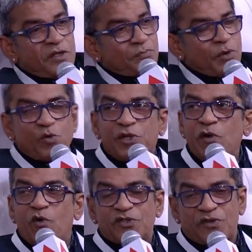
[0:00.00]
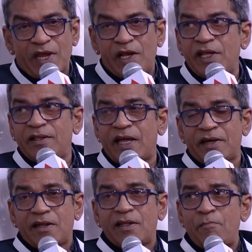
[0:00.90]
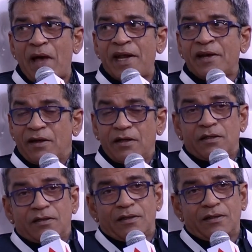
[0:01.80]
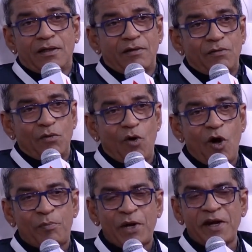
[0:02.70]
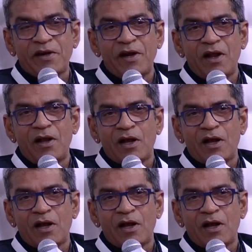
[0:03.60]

beauty was really that the man operated a